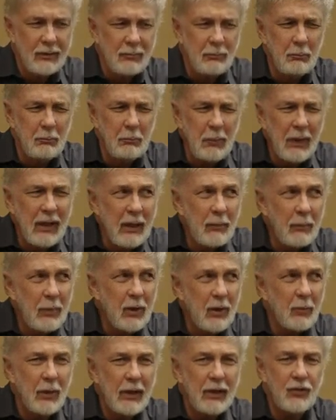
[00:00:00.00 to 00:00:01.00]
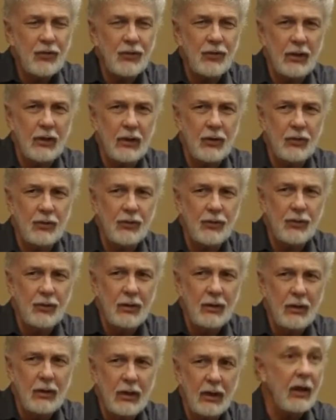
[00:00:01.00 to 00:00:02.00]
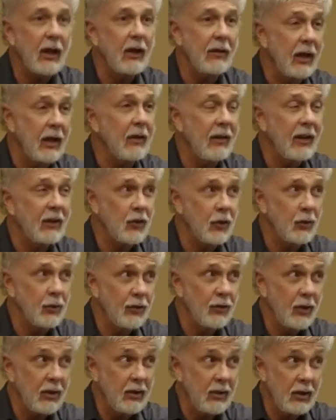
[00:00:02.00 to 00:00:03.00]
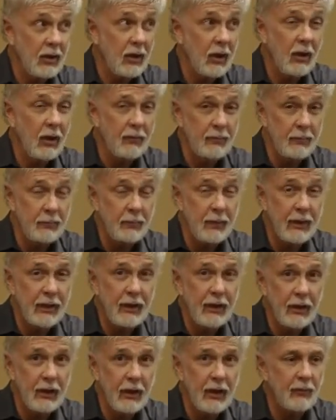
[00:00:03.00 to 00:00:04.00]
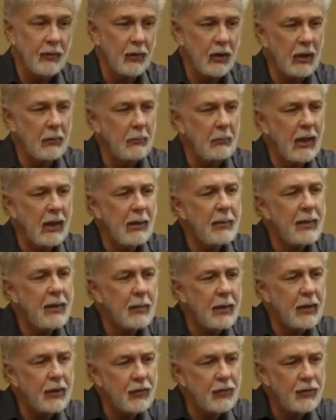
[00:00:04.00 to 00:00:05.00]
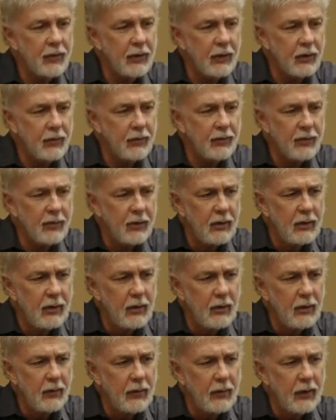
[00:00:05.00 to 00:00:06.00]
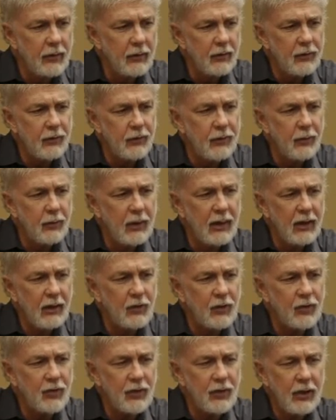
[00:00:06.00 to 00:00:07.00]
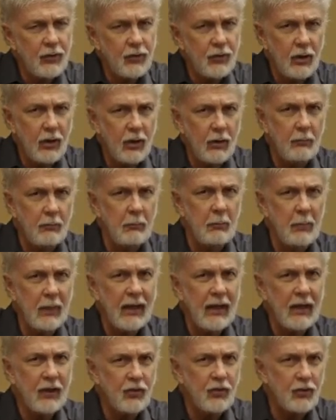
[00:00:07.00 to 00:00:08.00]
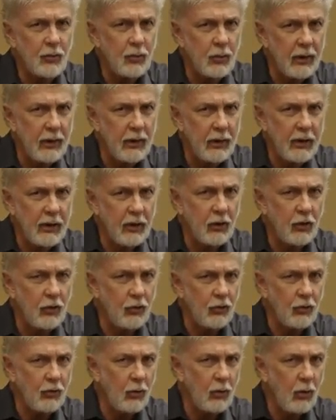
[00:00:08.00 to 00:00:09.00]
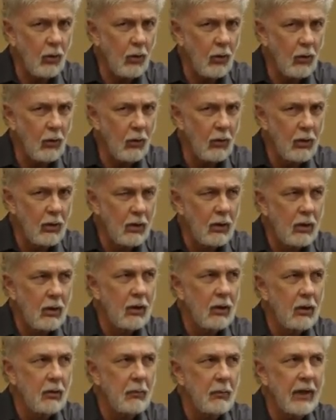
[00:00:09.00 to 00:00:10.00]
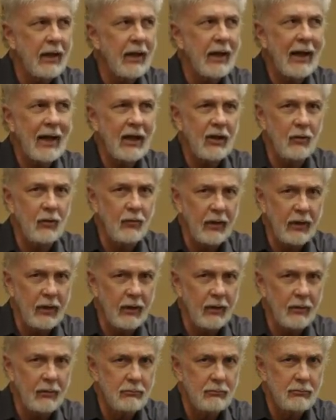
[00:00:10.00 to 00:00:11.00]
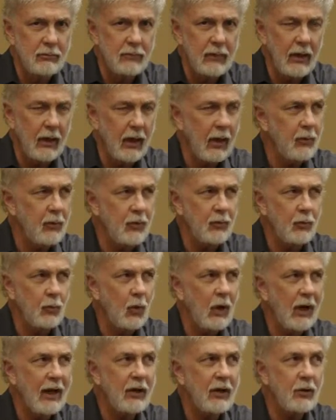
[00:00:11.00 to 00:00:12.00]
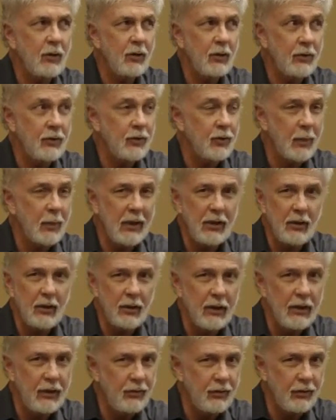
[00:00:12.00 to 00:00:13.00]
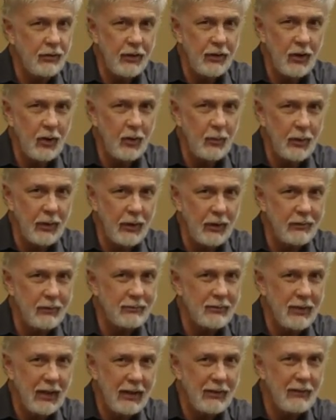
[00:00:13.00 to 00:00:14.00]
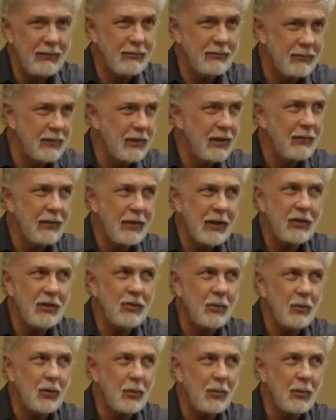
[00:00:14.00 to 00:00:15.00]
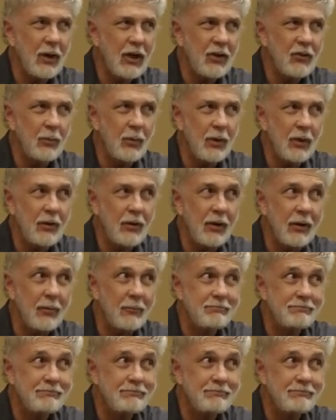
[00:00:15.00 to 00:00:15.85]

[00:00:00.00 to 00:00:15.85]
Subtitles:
maybe it makes sense, and that turns off BDNF, okay, maybe it makes sense that to have a sense of mastery and control may activate it. Now, I'm just wild speculation here, but I think that's a real possibility.